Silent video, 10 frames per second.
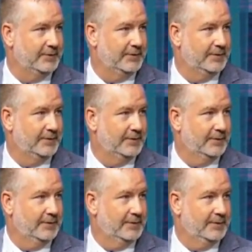
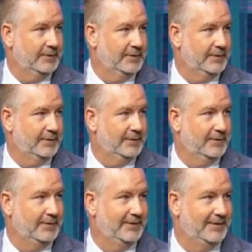
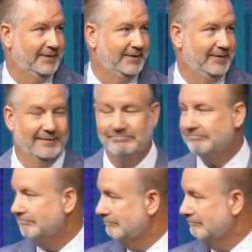[no speech]